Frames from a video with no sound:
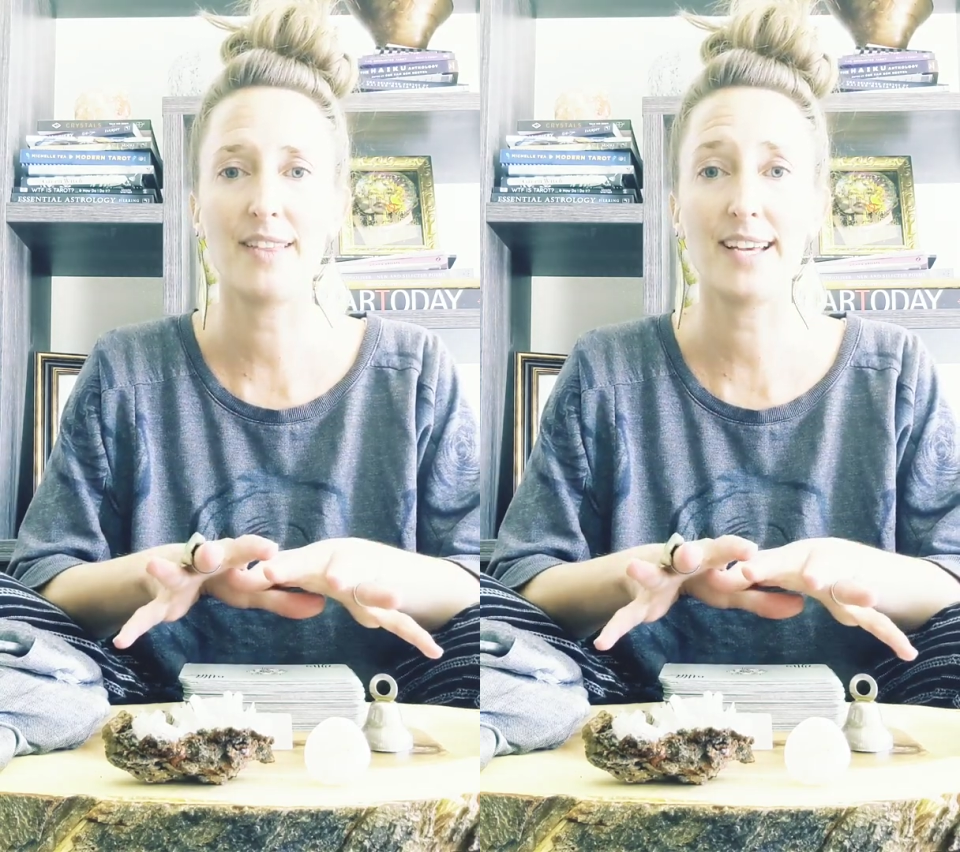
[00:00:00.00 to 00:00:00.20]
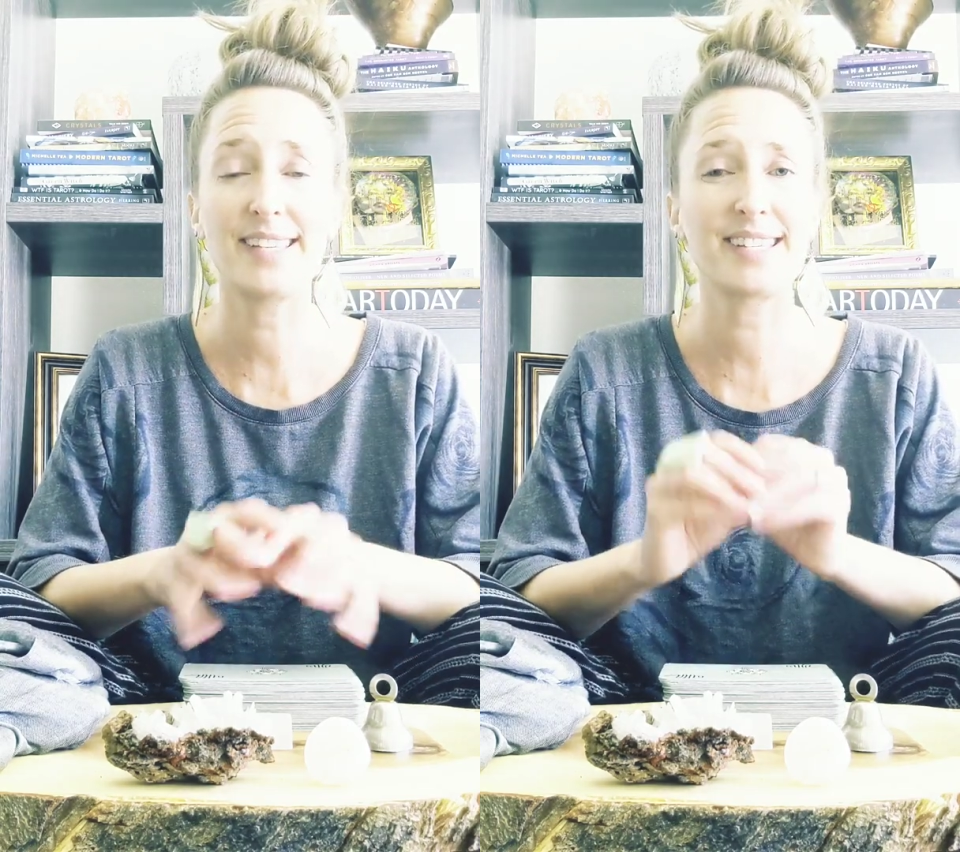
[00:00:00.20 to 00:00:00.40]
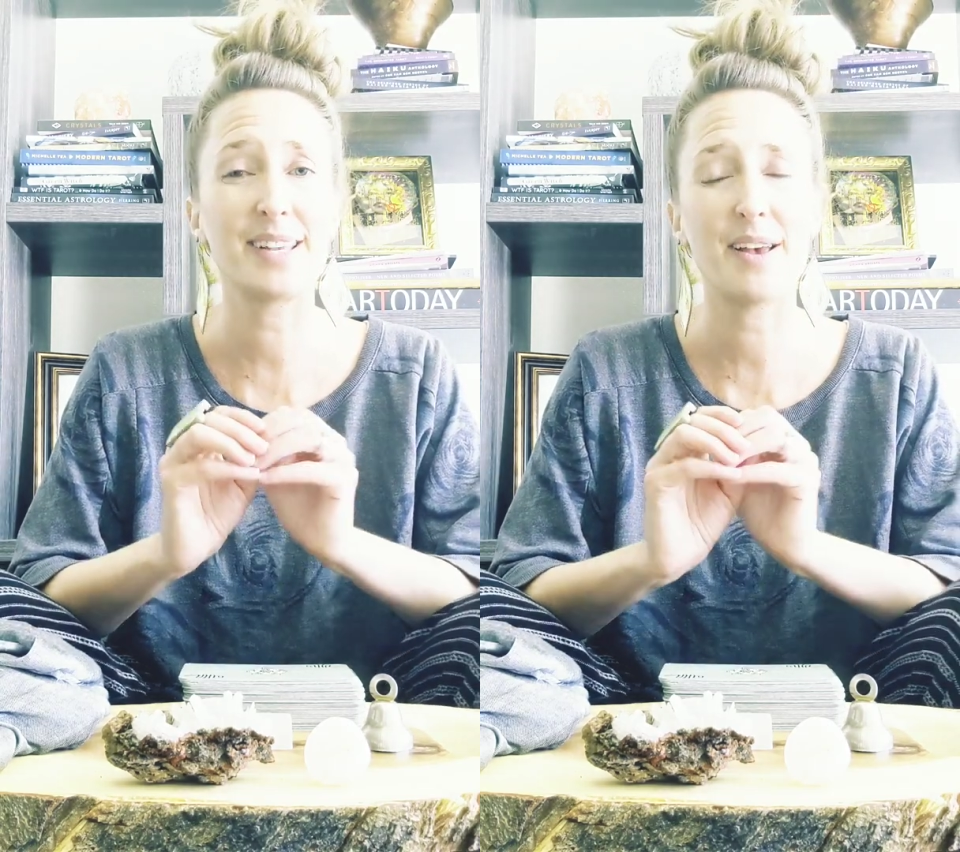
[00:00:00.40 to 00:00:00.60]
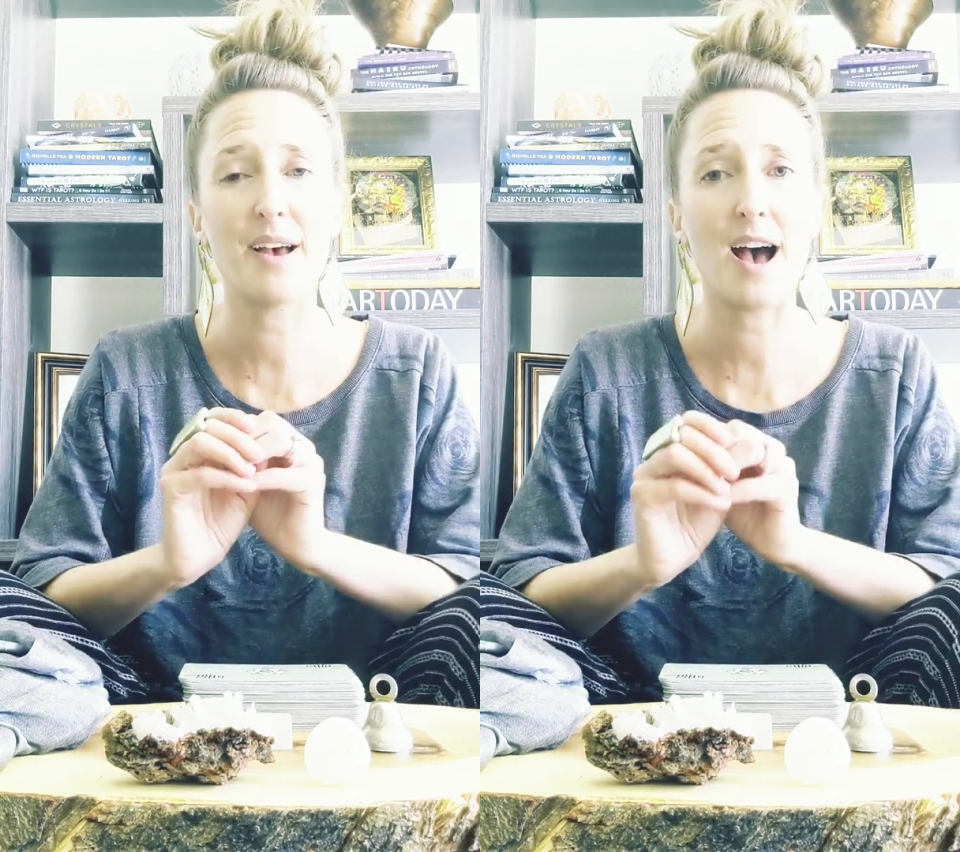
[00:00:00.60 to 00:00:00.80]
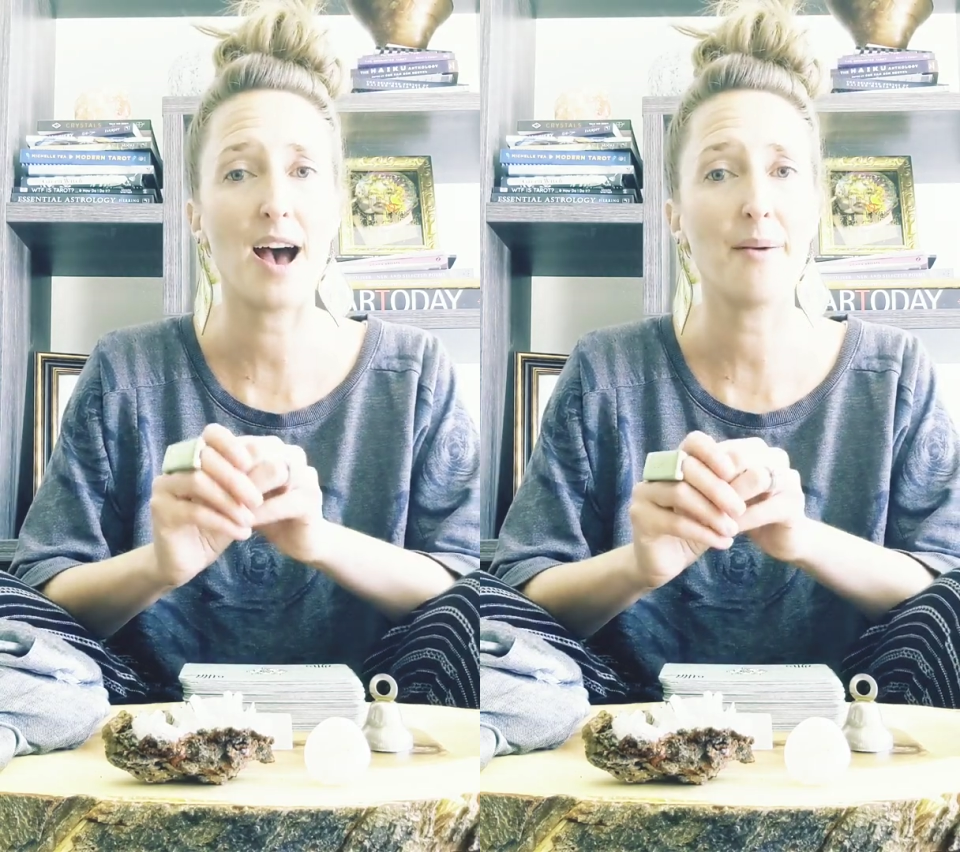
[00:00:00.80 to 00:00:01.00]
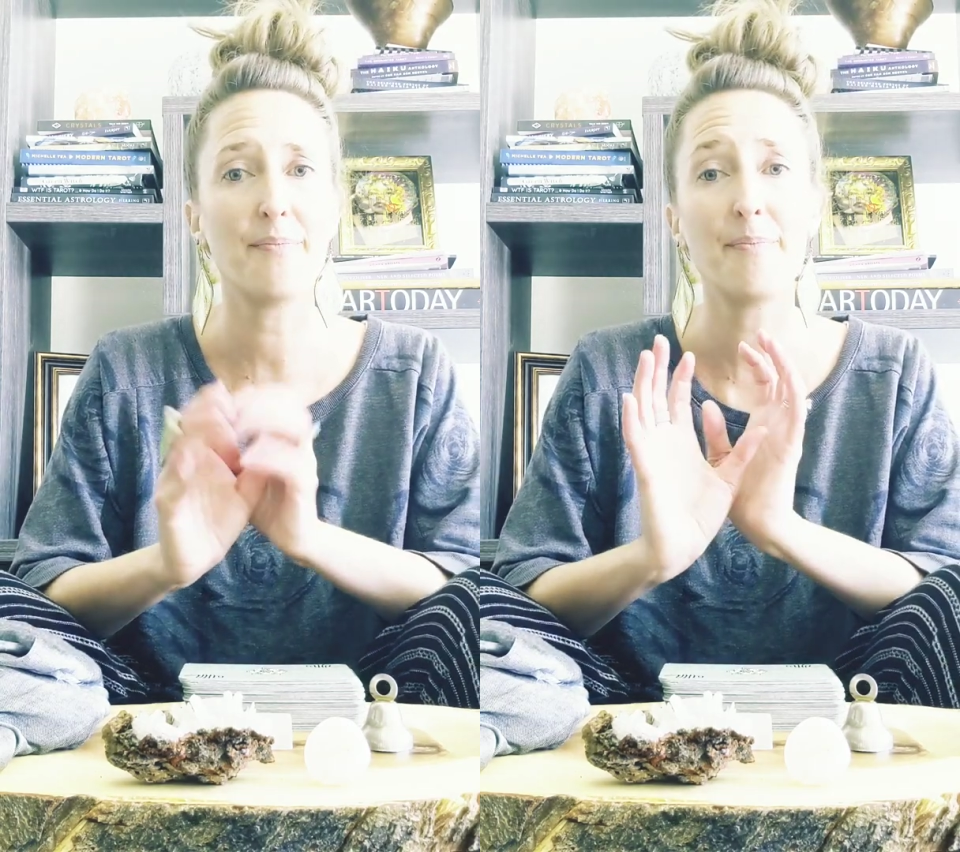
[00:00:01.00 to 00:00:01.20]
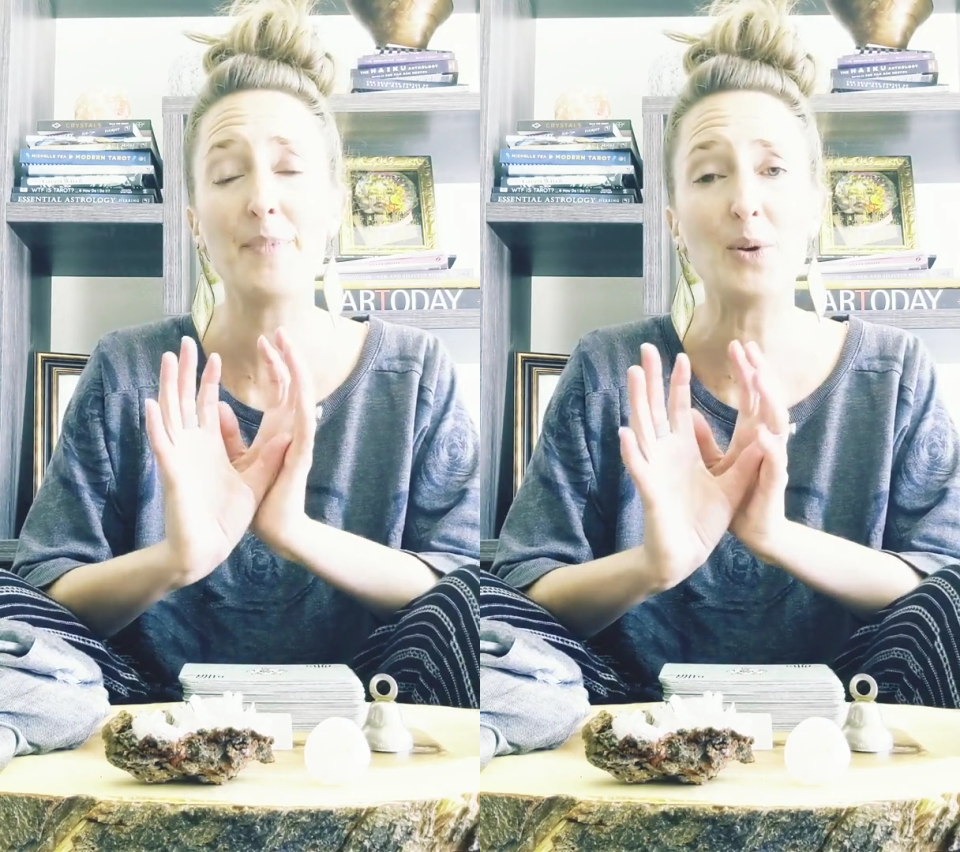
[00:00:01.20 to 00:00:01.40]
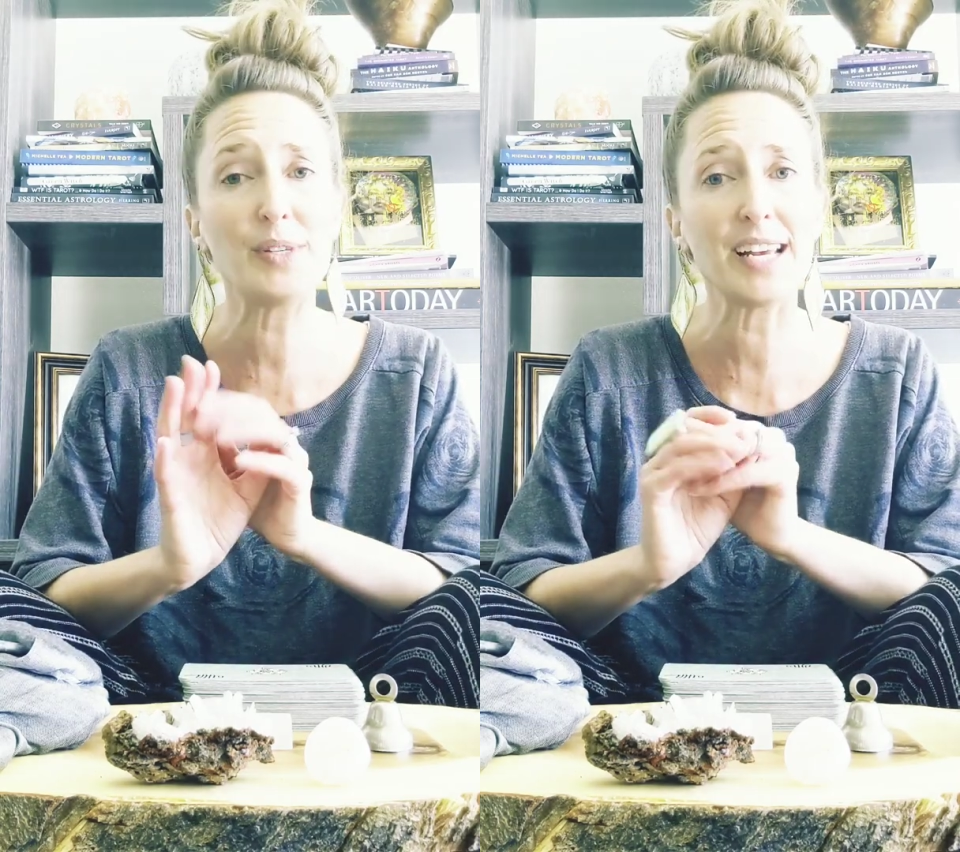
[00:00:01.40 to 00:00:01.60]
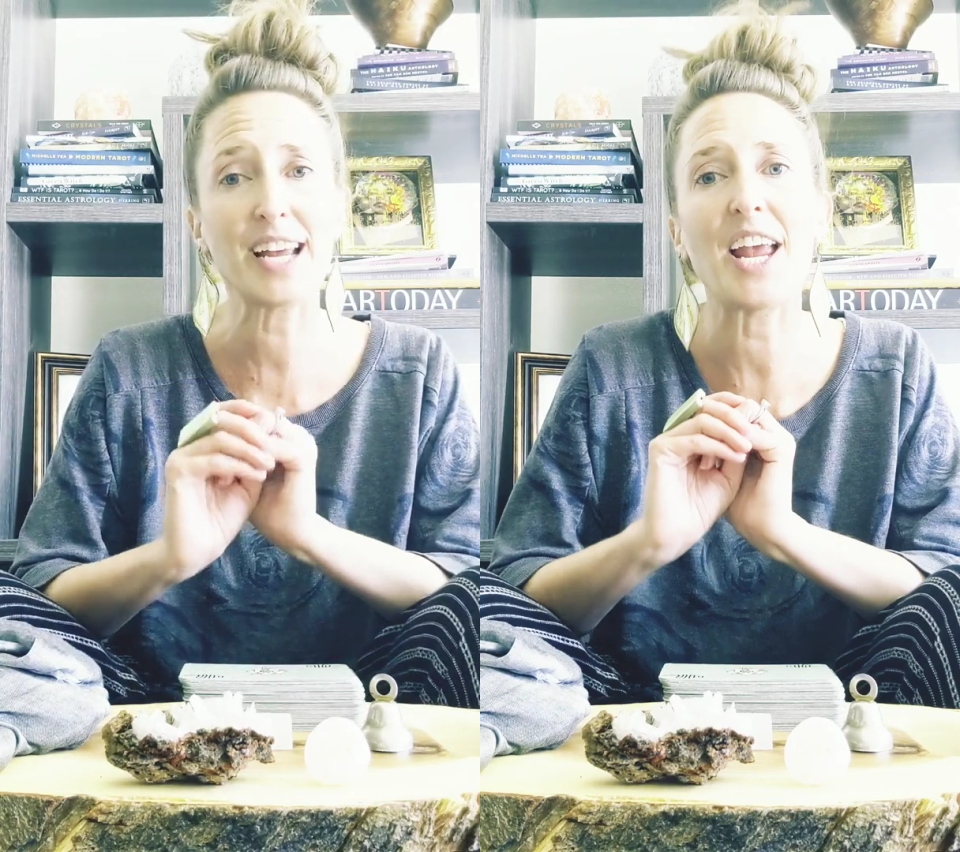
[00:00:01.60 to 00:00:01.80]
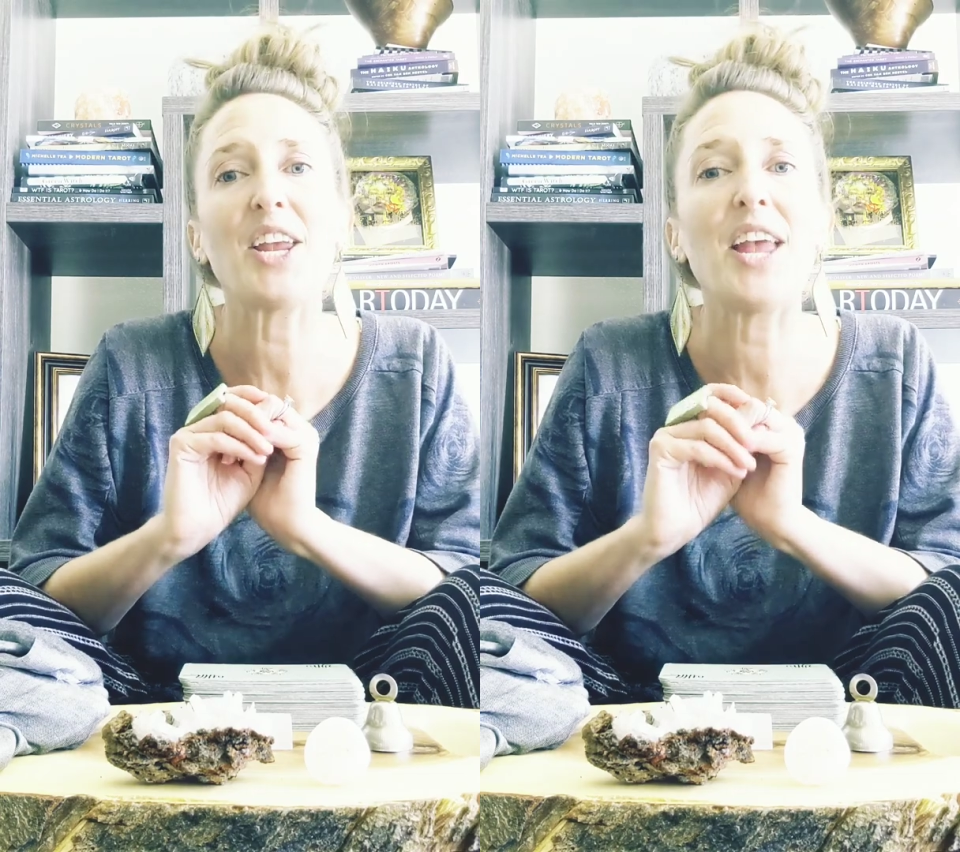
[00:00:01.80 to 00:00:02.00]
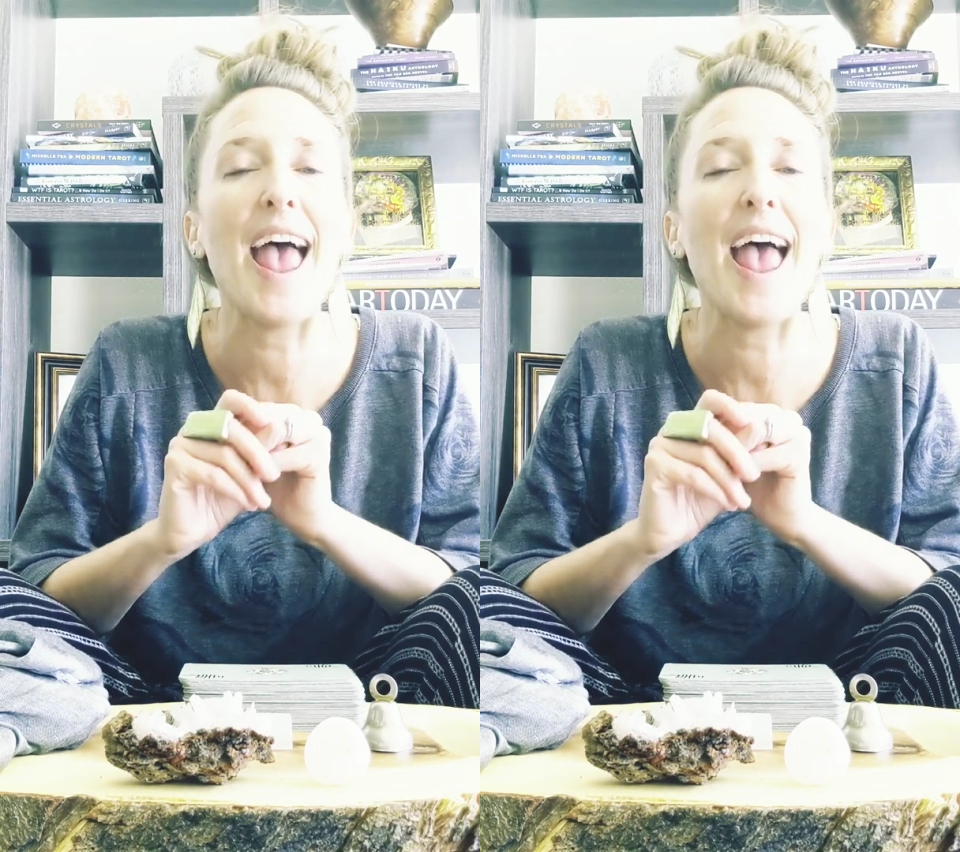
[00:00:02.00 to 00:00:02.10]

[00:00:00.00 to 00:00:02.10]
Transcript: this music,